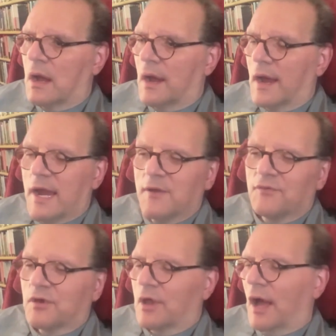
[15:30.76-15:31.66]

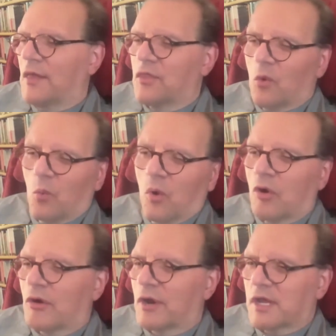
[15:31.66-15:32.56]
even like the
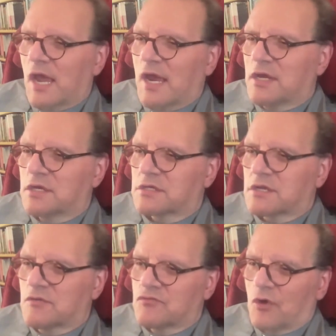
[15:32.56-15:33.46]
war
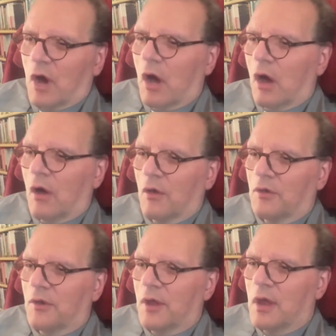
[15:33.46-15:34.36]
against
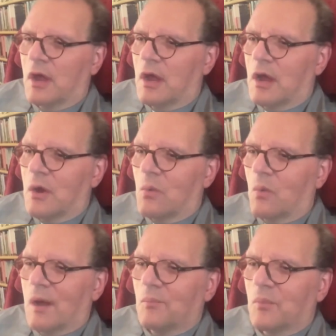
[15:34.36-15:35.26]
Iran,
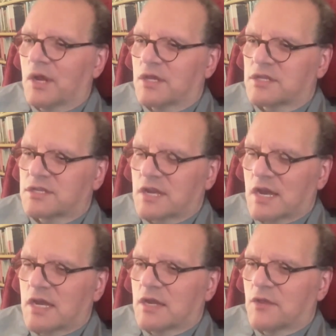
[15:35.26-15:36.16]
when we
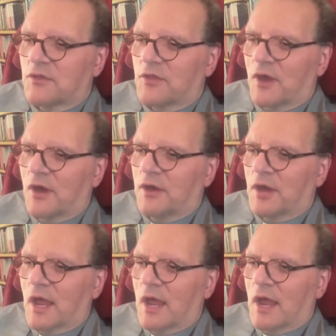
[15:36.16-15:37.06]
see that
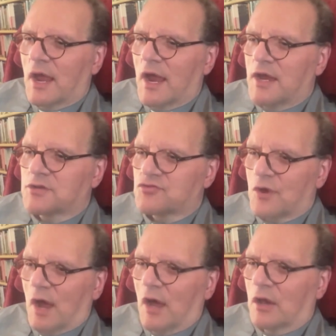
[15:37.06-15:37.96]

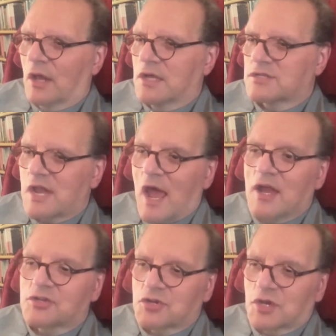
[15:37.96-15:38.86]
Israel has
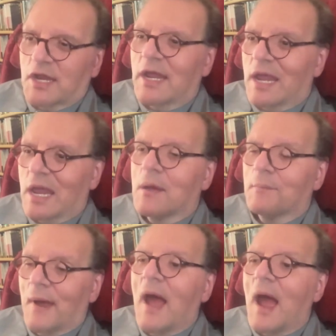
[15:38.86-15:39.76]
actually
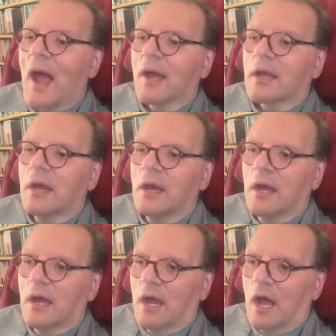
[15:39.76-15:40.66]
hit back
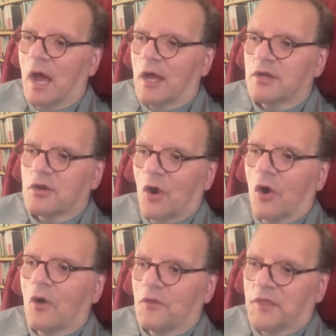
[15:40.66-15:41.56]
and
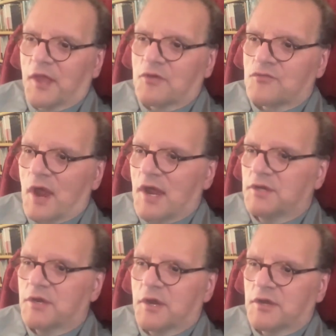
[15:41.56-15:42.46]
got the
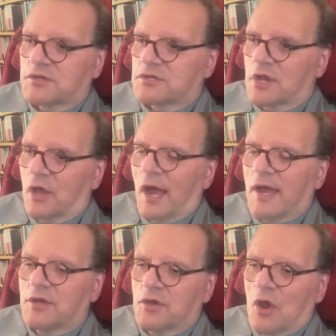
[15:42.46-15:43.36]
Iranians
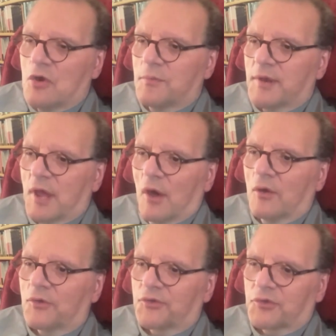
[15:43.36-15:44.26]
like nobody
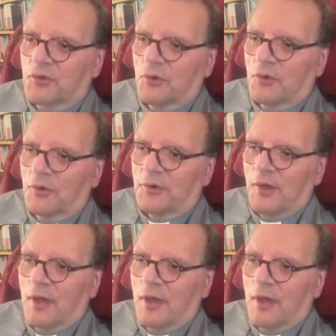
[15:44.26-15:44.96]
else could,